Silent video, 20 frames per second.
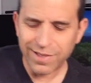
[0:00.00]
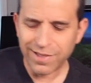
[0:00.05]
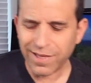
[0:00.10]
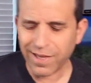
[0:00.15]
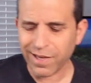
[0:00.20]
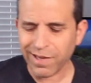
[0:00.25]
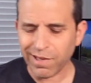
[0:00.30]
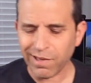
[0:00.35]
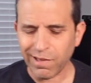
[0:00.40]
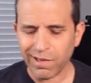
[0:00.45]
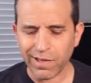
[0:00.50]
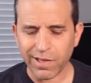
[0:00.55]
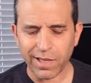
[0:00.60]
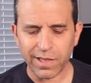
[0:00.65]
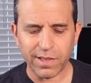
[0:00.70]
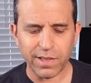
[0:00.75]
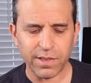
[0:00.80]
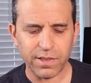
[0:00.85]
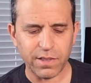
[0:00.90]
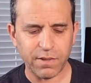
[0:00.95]
take a look
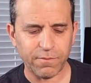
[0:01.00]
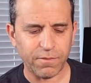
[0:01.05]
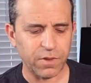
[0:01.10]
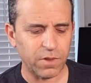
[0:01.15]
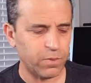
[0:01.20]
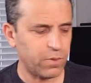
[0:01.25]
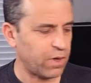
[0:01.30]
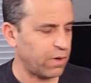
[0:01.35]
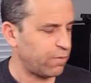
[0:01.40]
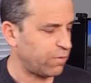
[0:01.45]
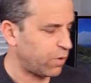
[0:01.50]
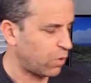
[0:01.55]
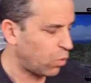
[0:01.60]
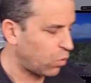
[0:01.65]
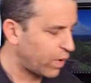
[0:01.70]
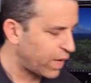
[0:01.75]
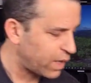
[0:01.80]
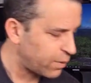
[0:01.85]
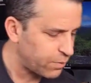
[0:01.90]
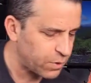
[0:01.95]
at the difference of the
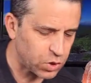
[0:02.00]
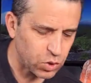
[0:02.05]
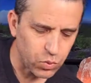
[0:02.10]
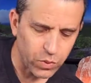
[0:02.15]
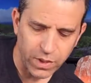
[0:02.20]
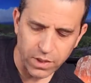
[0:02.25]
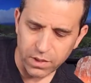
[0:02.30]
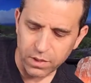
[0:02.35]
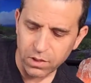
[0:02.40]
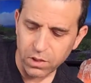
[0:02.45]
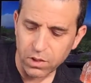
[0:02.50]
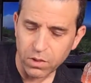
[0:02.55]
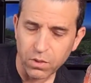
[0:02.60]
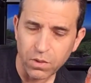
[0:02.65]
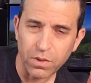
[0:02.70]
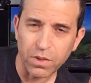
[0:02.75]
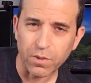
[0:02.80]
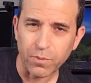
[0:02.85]
weight between the two.